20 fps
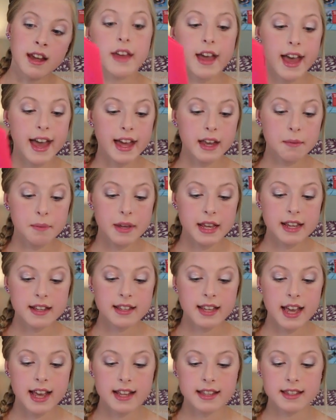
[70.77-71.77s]
The headpiece
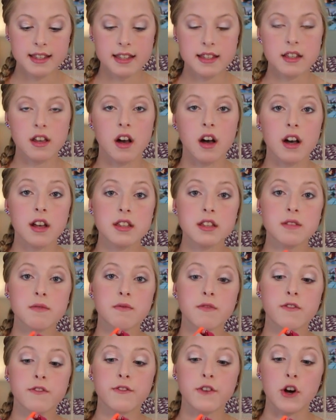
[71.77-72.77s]
has this
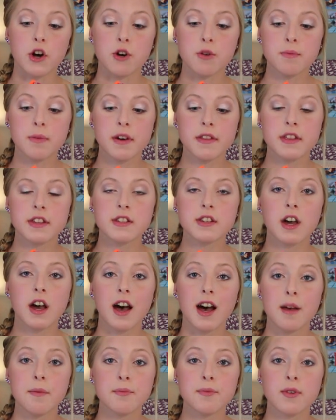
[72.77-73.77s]
awesome foam on the
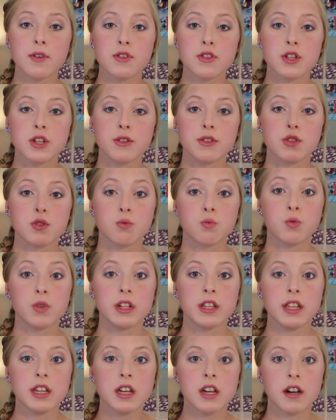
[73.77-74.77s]
top, so it's
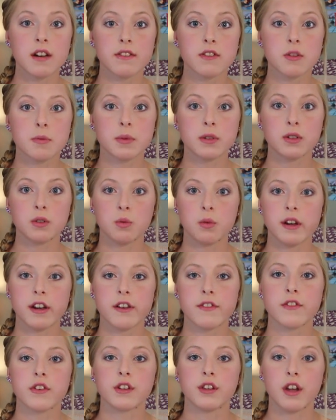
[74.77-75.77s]
really comfortable to
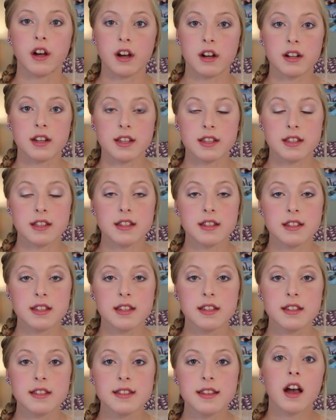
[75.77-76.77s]
wear for long
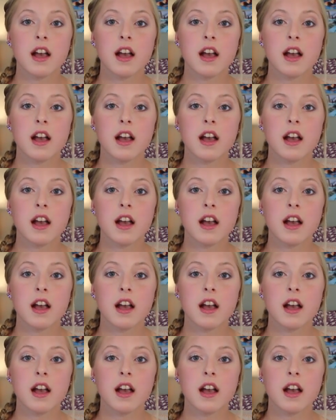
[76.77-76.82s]
distances.